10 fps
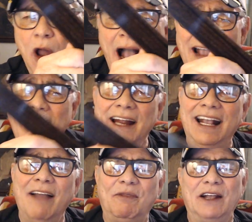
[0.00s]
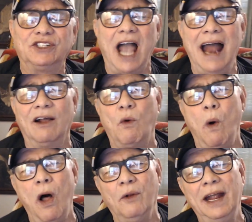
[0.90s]
going to get this kind of
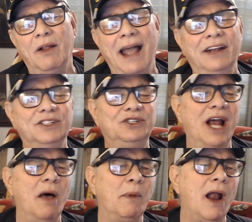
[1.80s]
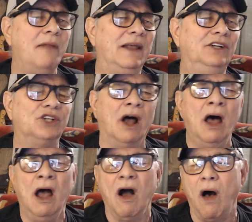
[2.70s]
quality, ladies and gentlemen, on these
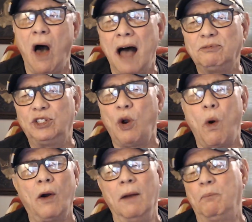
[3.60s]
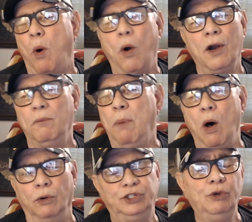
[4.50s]
offshore imported
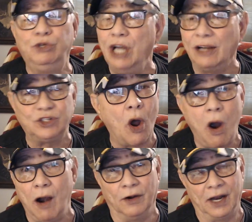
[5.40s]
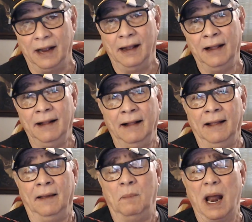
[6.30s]
bows. You just aren't.
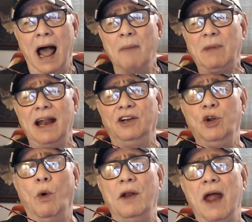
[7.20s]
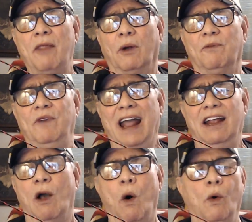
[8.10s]
But I'm going to do another
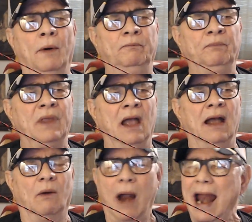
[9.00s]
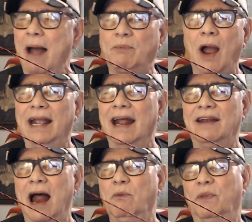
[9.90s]
video right after I get
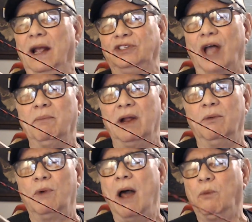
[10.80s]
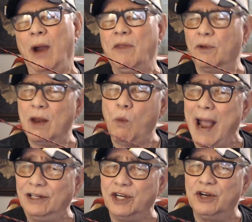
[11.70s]
done with this. I'm going to, rather than
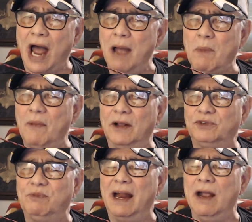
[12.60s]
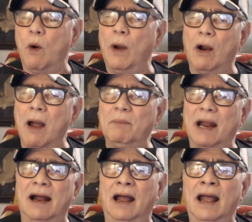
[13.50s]
wasting time on this video here, I'm going
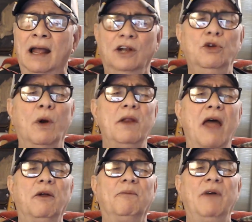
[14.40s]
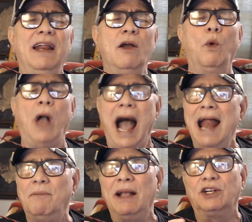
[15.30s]
to do another video kind of
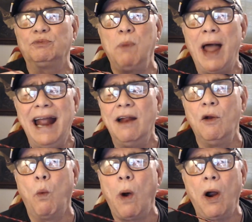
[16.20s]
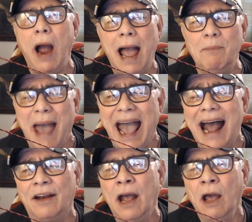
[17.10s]
explaining where I'm at
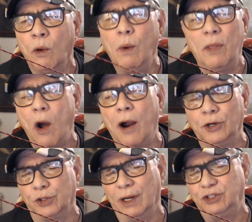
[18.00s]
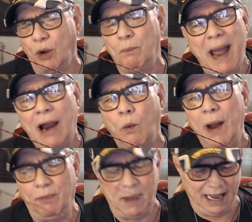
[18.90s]
with archery. So bear
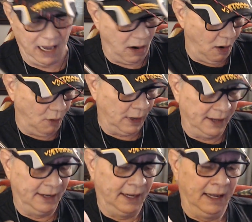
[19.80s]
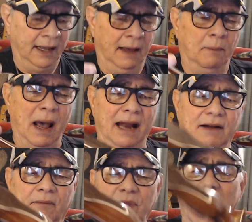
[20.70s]
with me, you know. But
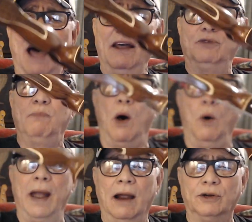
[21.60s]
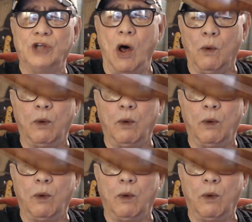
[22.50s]
yeah, this bow here is all ready